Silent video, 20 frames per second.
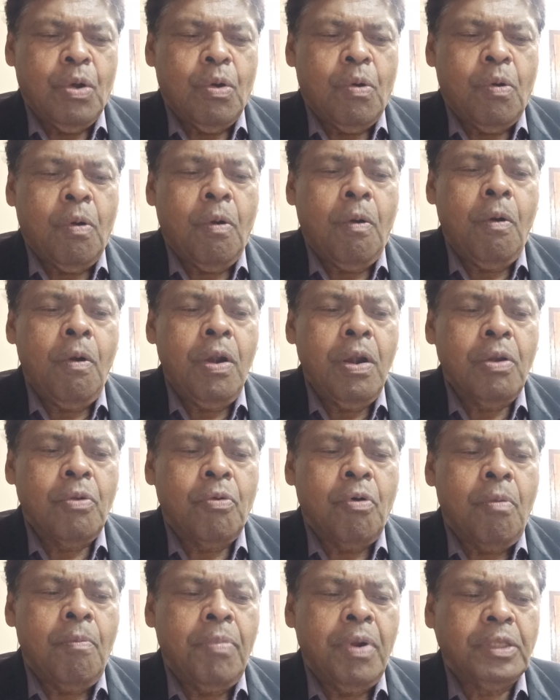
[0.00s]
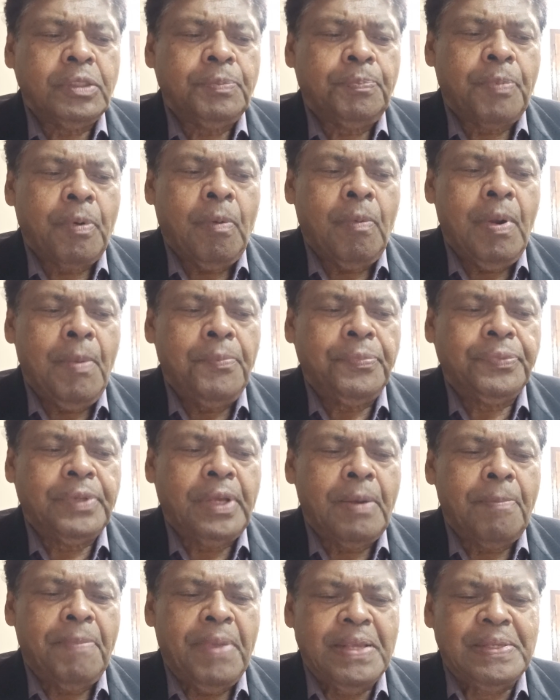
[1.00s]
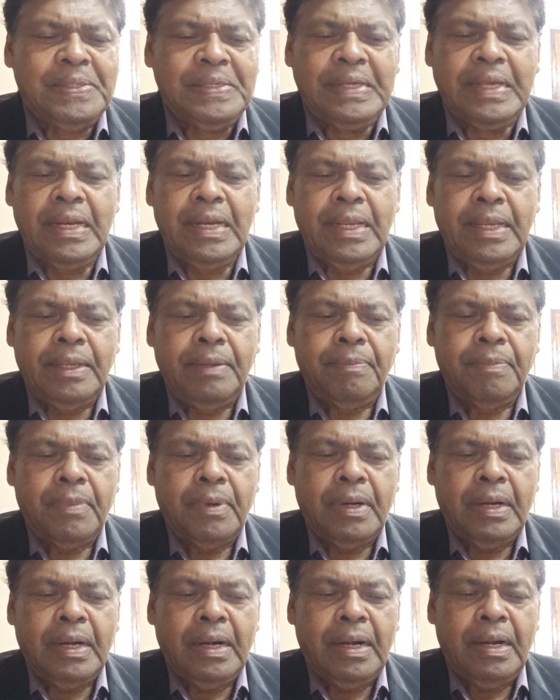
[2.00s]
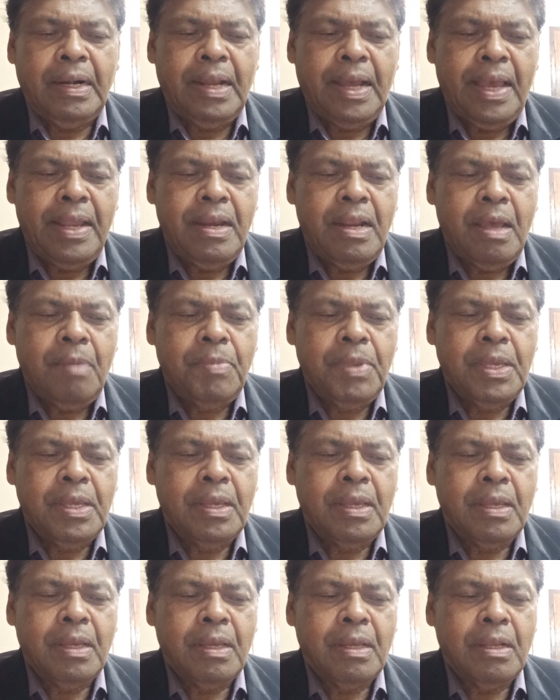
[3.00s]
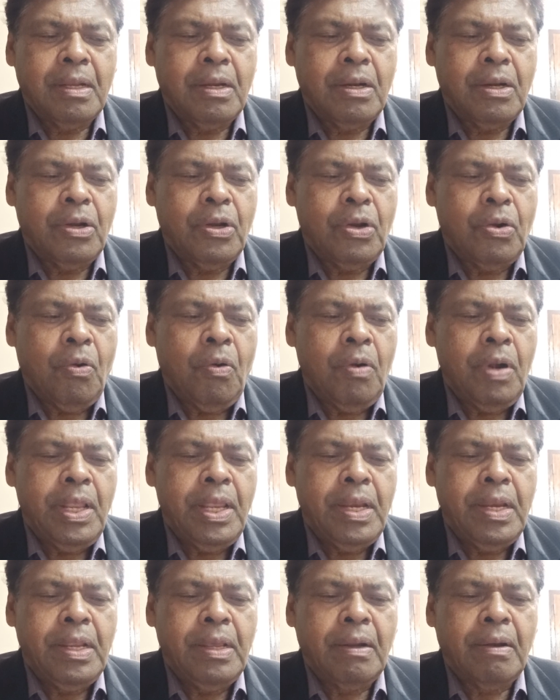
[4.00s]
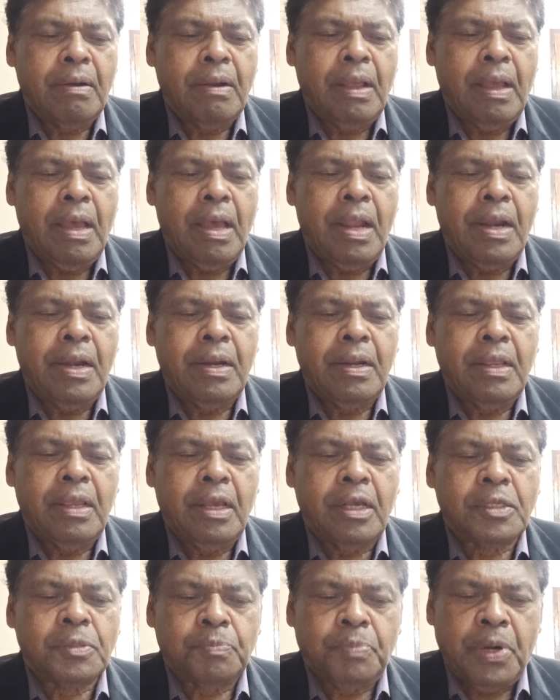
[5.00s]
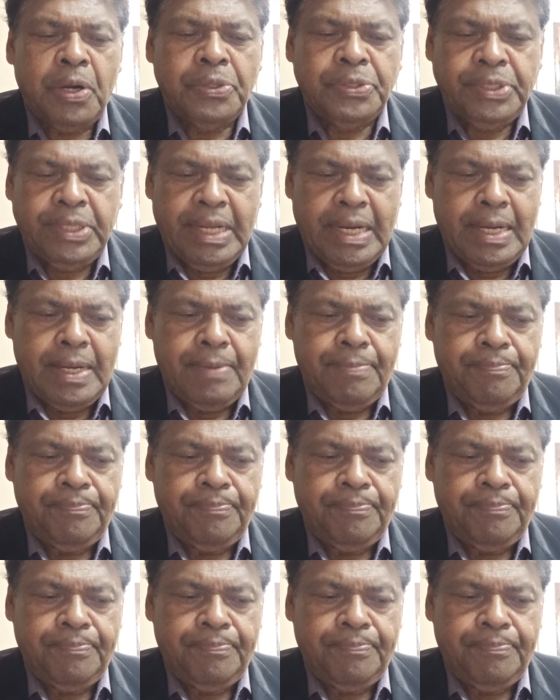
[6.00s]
All complex problems are basically dynamic, nonlinear, and exponential.